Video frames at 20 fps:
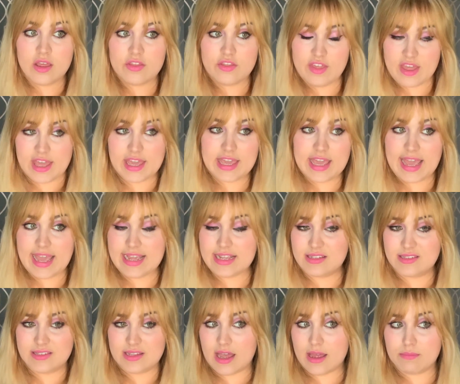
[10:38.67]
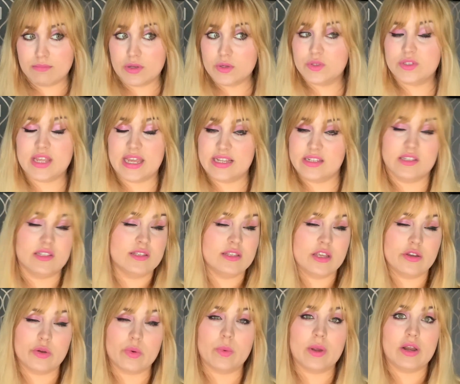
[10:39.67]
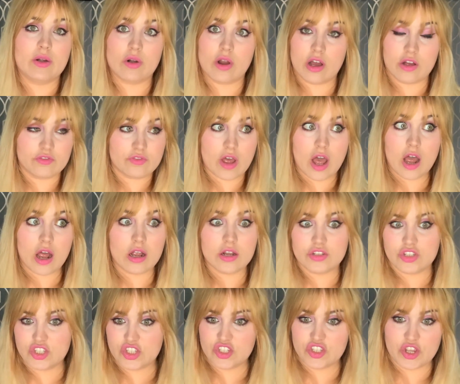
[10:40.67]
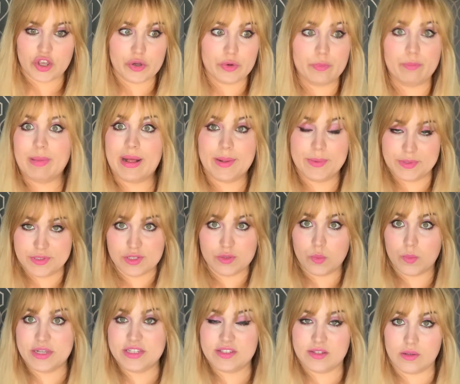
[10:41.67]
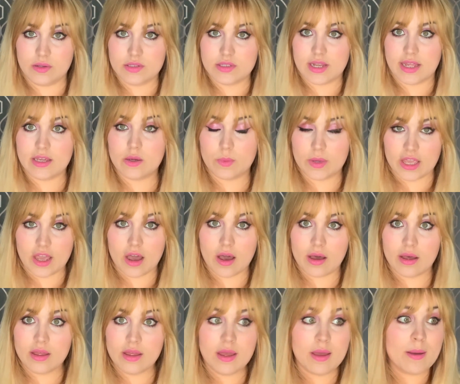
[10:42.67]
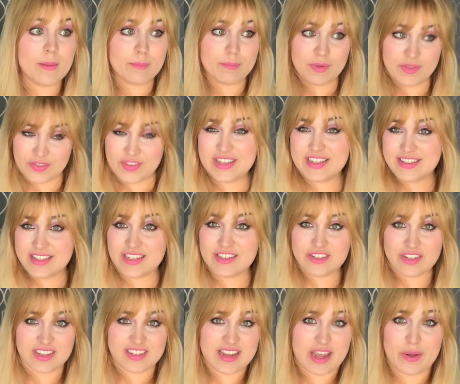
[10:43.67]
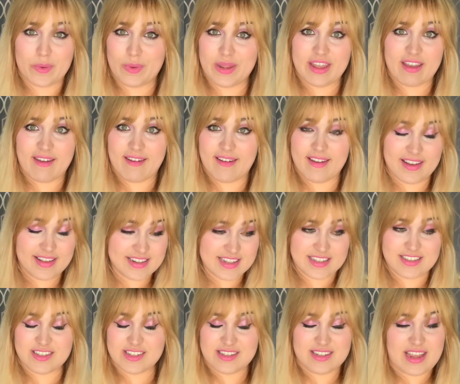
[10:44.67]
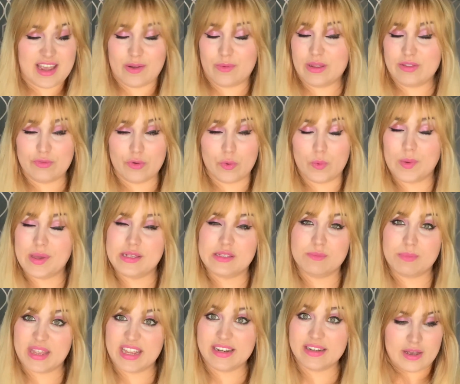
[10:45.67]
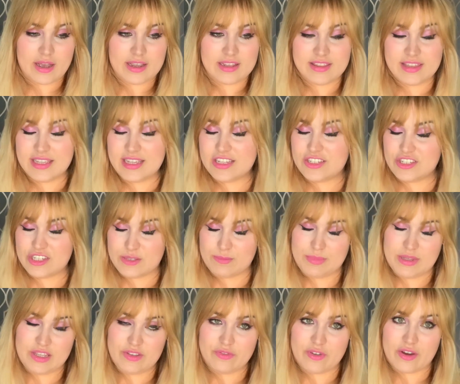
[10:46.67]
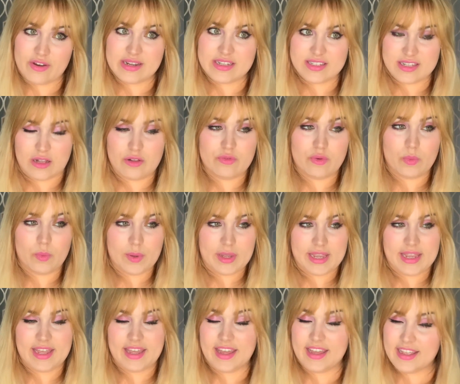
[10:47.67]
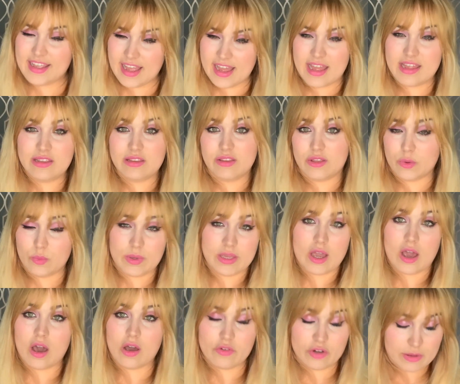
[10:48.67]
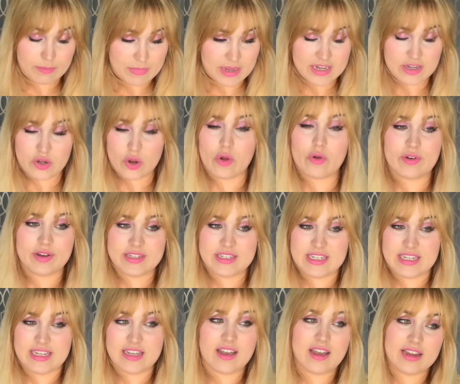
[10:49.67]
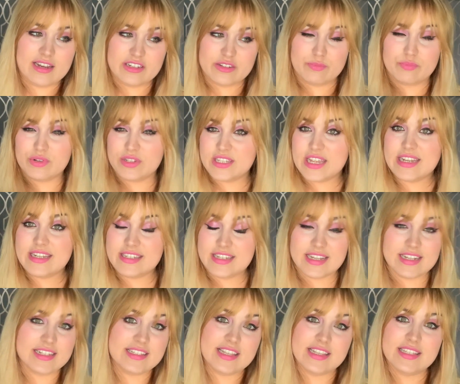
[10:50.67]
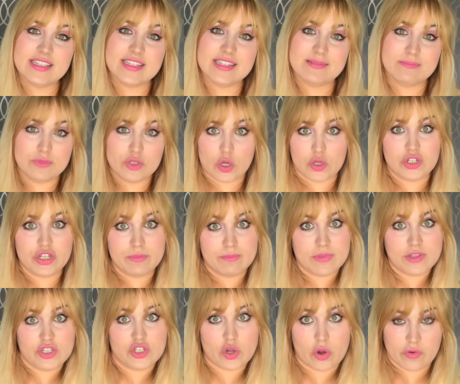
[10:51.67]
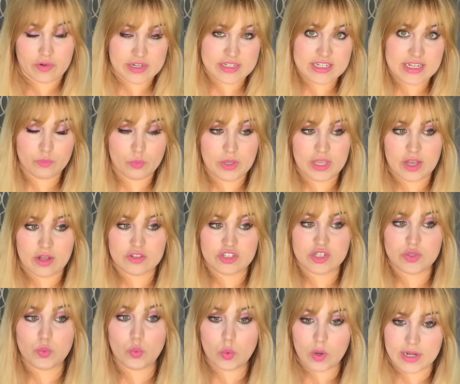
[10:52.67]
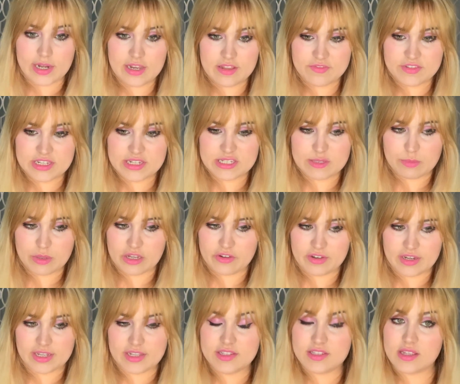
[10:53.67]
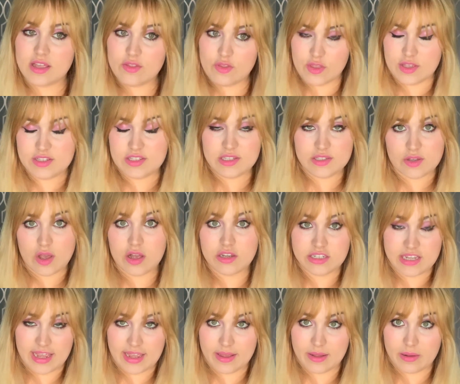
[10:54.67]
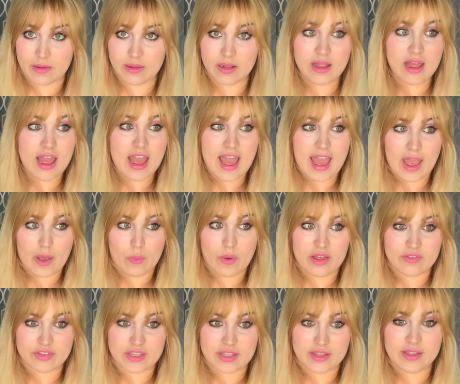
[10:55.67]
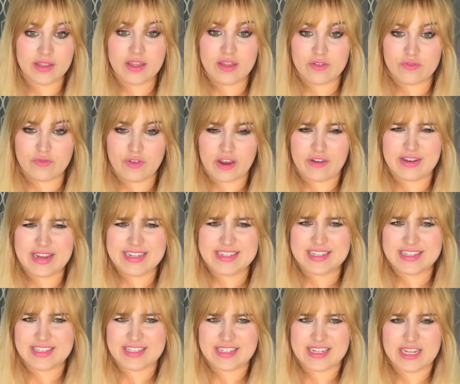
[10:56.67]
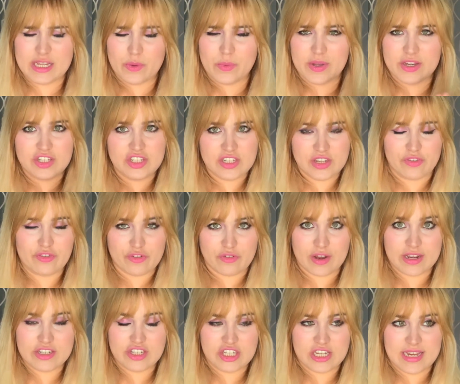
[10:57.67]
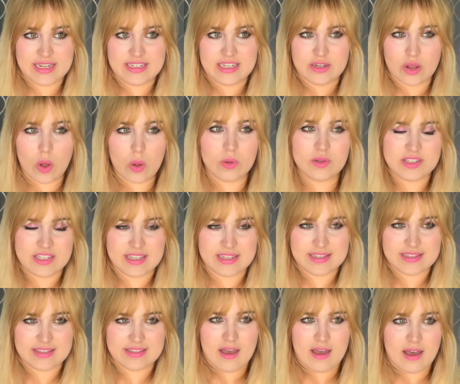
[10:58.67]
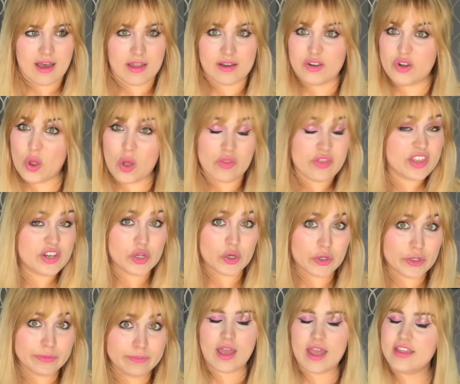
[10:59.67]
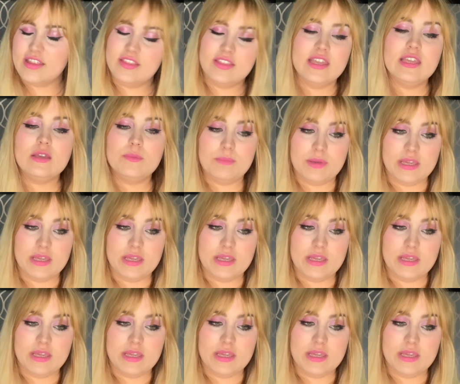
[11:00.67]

their case and most cases they're aware of aren't so bells and whistles like we are. But this is just how we are, and it's just how we've always been. I think it's just being very self-aware, again, that we are a minority kind of presenting system, not a majority. We are just one lived experience. This is our tale. However, very distinguished, differentiated alters are not the norm. I think